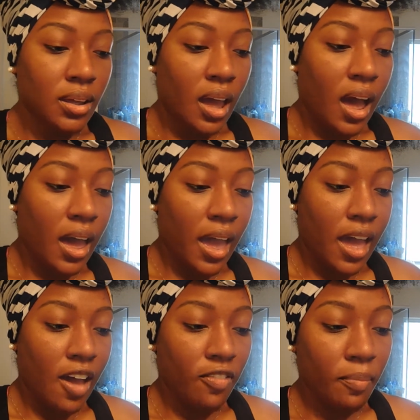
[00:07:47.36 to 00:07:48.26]
I
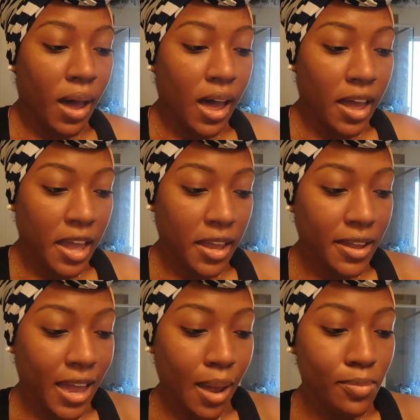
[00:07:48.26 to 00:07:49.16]
have my
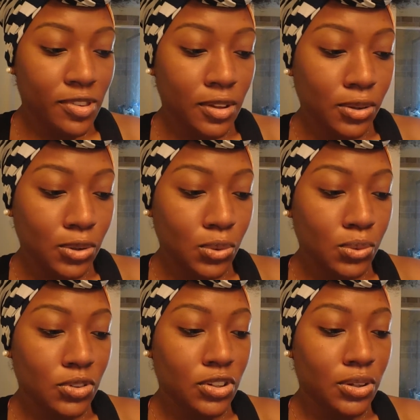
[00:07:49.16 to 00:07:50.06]

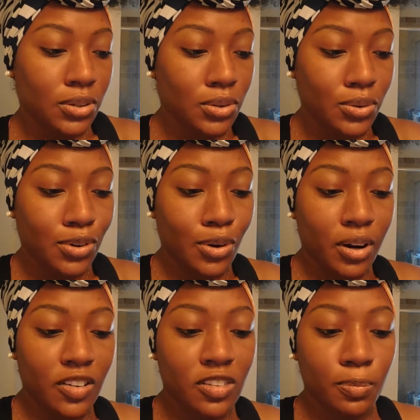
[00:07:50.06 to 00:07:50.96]
Absolute New
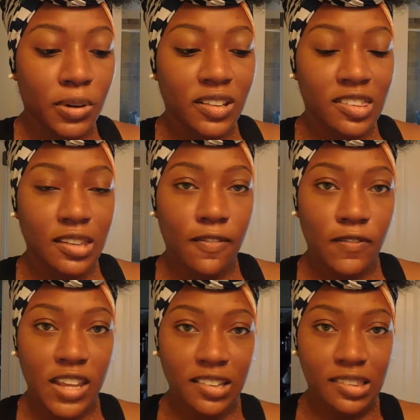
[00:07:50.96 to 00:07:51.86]
York Spritz to
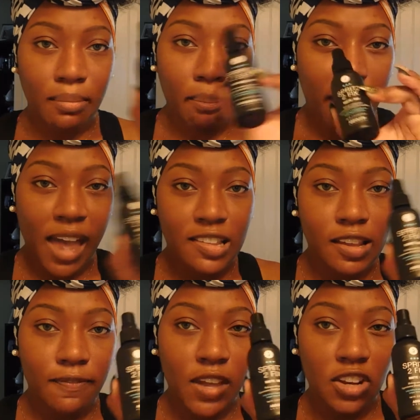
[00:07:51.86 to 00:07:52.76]
Fix Matte
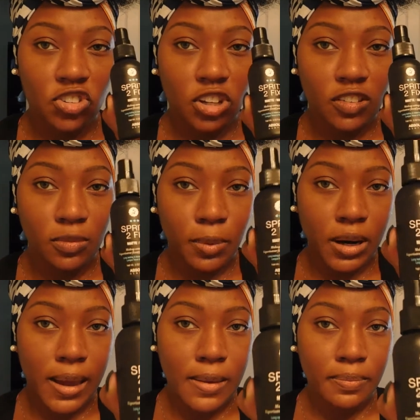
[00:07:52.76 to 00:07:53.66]
Finishing
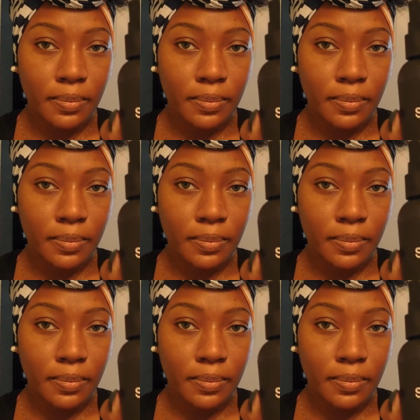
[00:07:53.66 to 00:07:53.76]
Spray.